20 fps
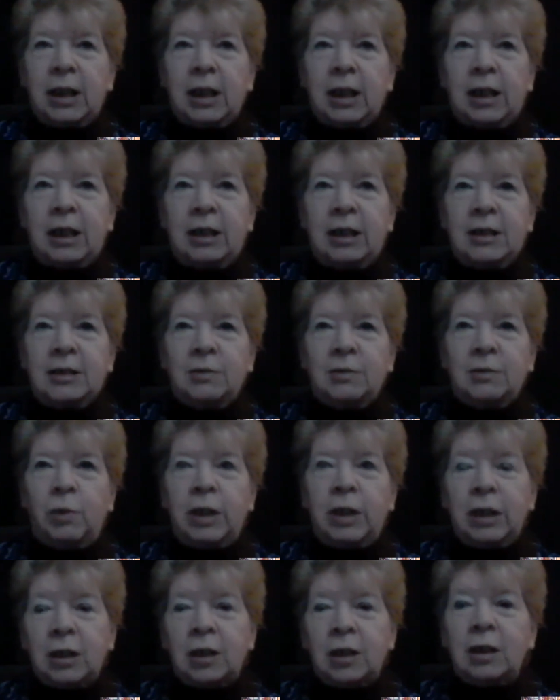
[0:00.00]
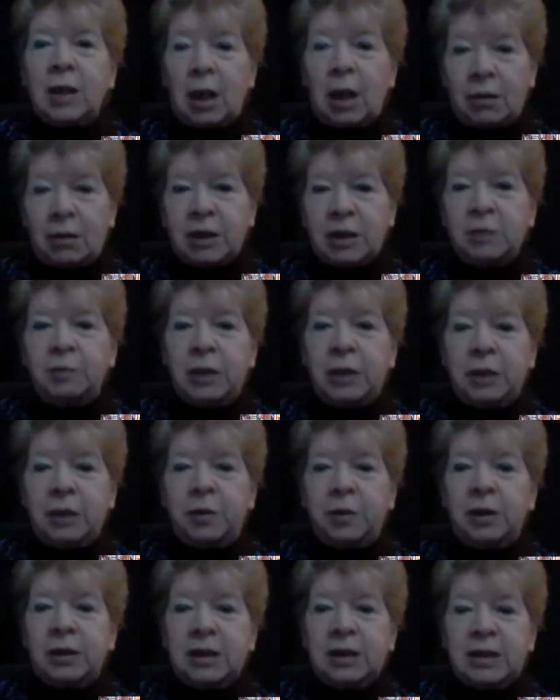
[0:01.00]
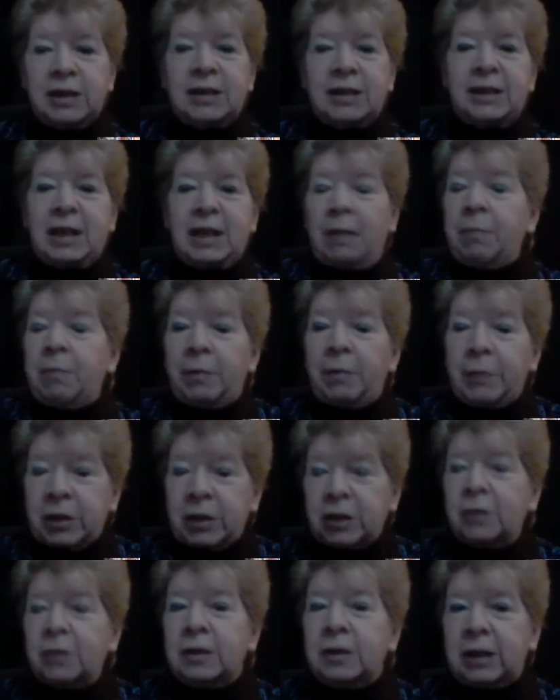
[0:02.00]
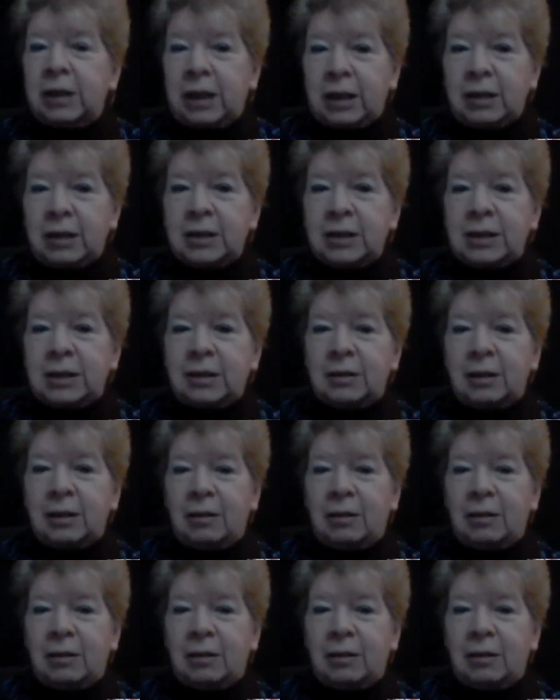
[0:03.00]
is we encourage people to step up and do things.